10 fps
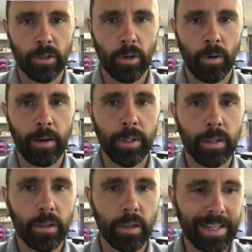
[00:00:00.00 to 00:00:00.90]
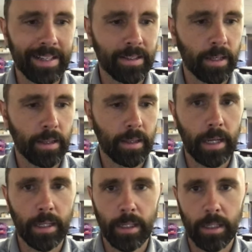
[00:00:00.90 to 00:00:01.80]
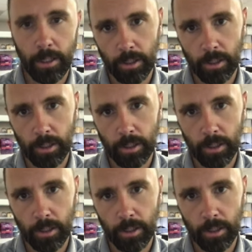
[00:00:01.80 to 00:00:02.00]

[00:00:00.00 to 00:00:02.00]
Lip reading: So I'll put things like that here.